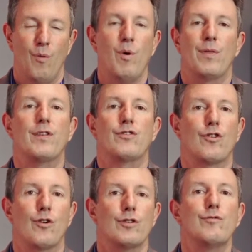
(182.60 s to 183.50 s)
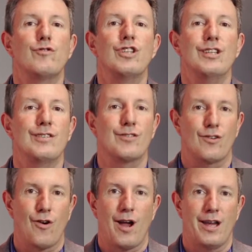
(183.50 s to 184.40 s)
what the Church of Jesus
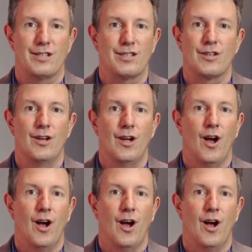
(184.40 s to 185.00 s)
Christ,